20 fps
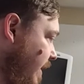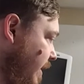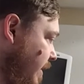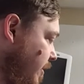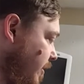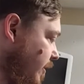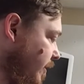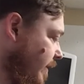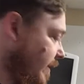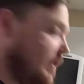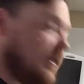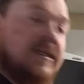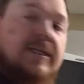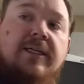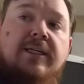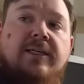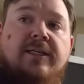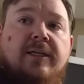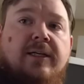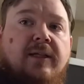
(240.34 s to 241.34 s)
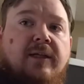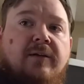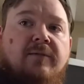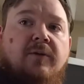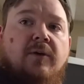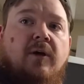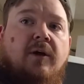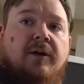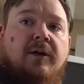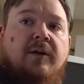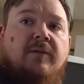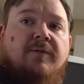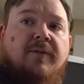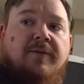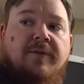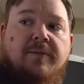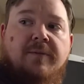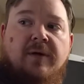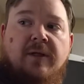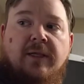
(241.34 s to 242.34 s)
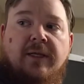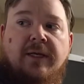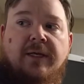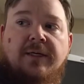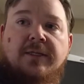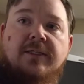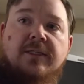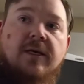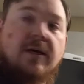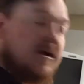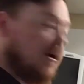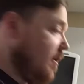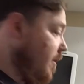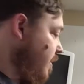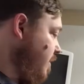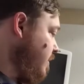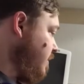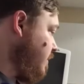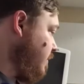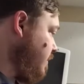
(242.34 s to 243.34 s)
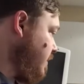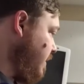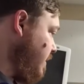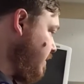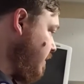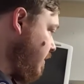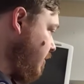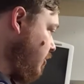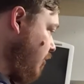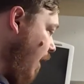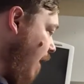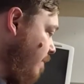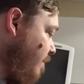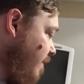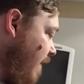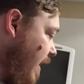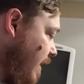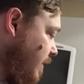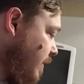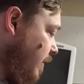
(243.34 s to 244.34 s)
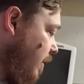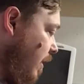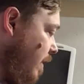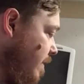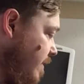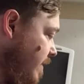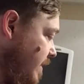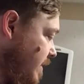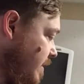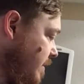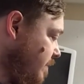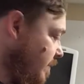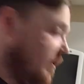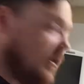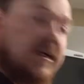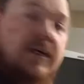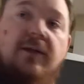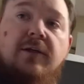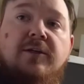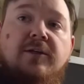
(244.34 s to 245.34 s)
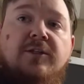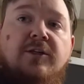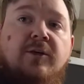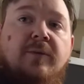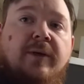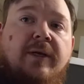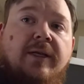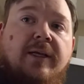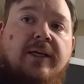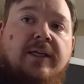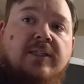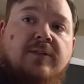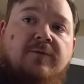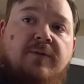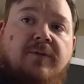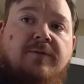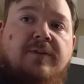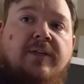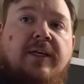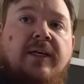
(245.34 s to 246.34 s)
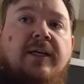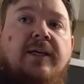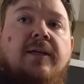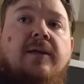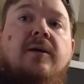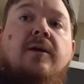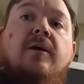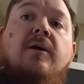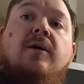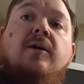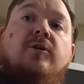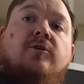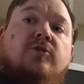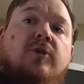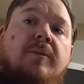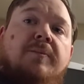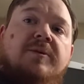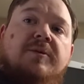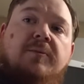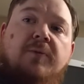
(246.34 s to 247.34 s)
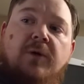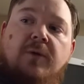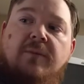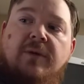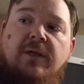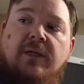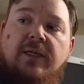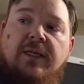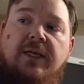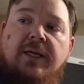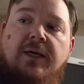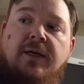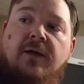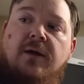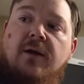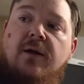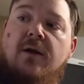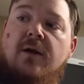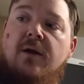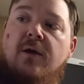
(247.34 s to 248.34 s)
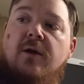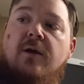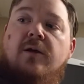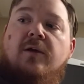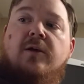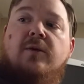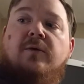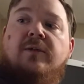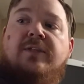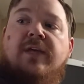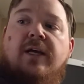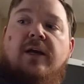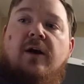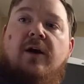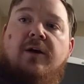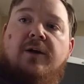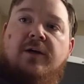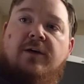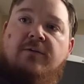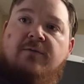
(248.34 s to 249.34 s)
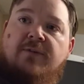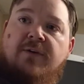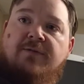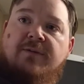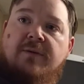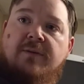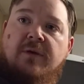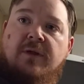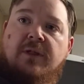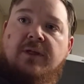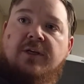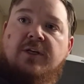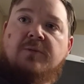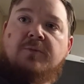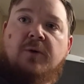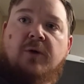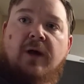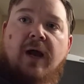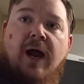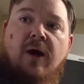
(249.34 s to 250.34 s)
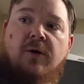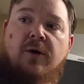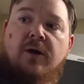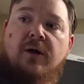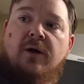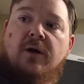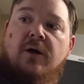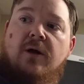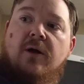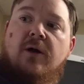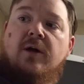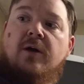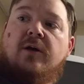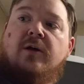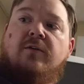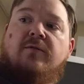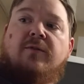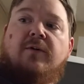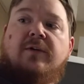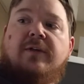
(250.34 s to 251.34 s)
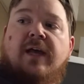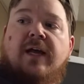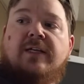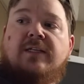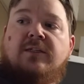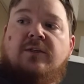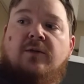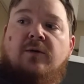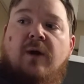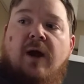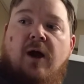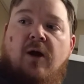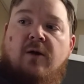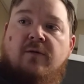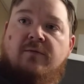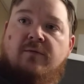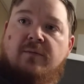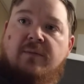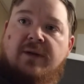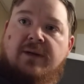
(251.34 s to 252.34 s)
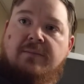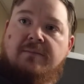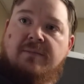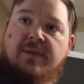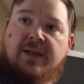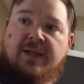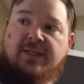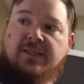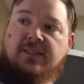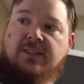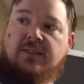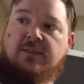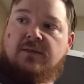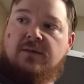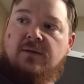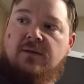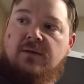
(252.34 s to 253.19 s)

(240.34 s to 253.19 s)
you're going to need to deliver 150 milliliters. So since the drop factor on this particular tubing is 15 drips per milliliter, you will take 150 milliliters per hour, convert that to however many minutes,